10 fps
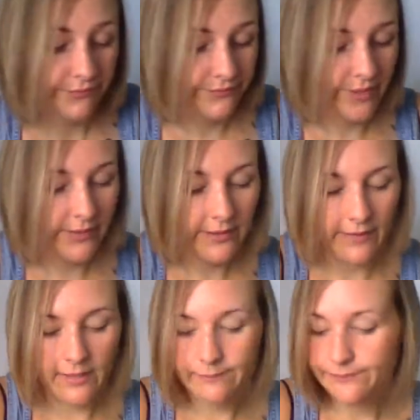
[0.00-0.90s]
I like
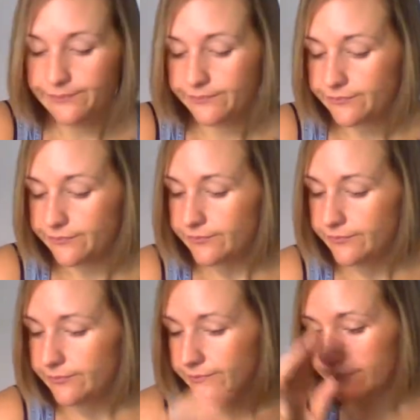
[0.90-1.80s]
that.
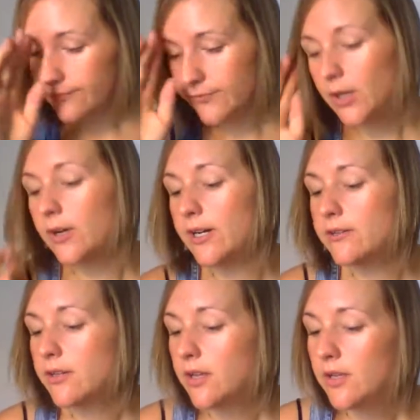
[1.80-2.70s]
All
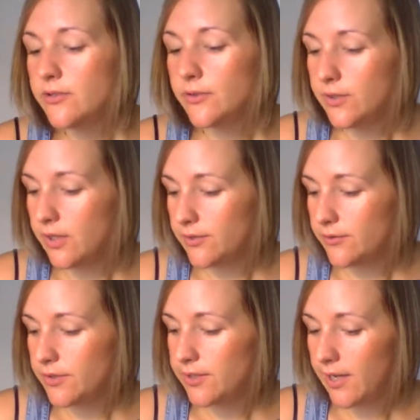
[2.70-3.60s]
right. So then under
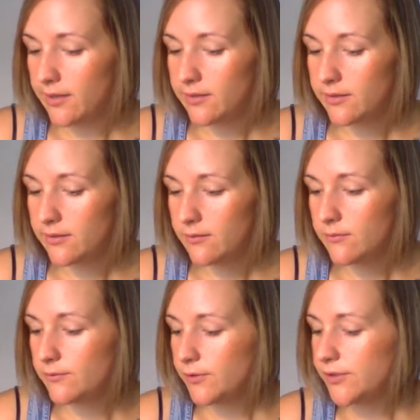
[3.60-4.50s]
the deck,
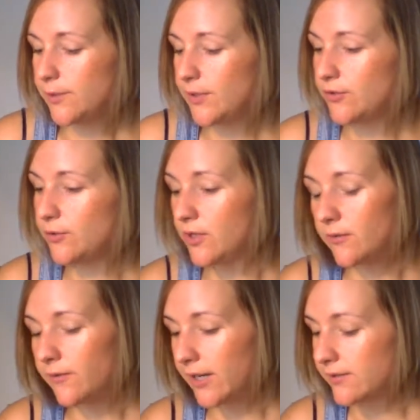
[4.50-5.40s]
first I'm going to do the
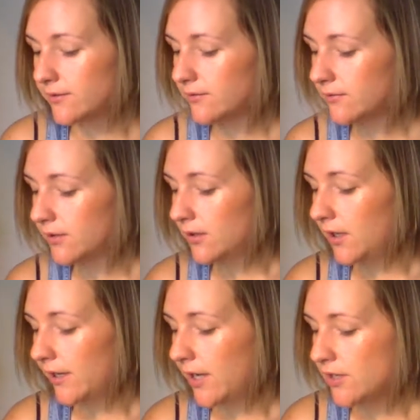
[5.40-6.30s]
advice.
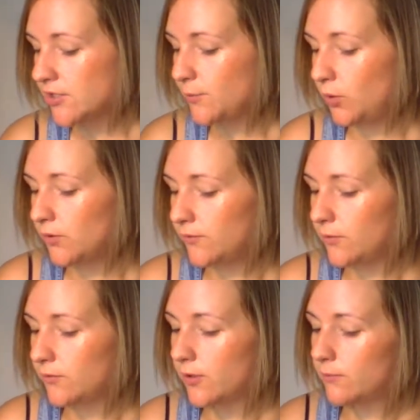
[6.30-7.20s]
I kind of just pulled a few
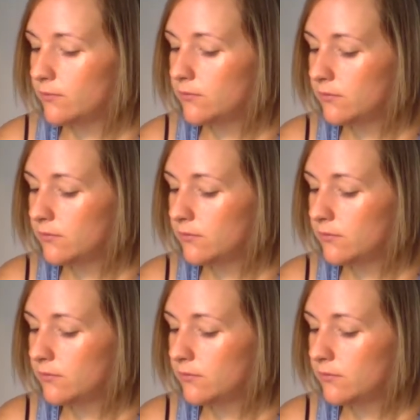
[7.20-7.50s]
from.